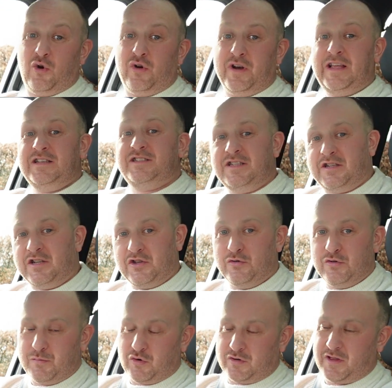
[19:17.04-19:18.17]
or easy to
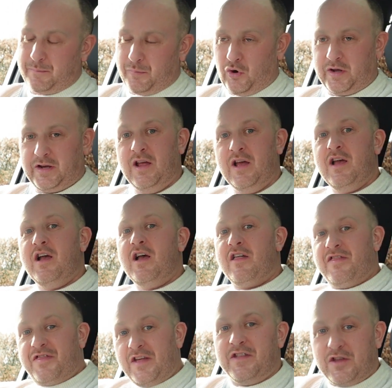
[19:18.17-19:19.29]
use, more to the point,
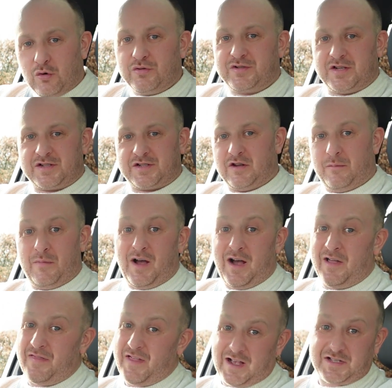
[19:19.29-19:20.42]
than the old system,
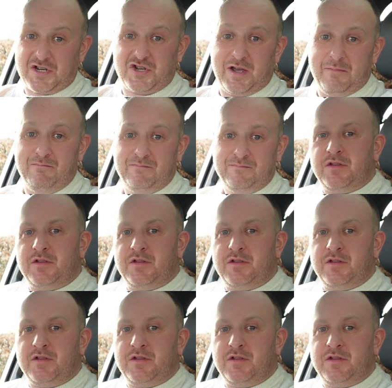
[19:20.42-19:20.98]
and that's a shame.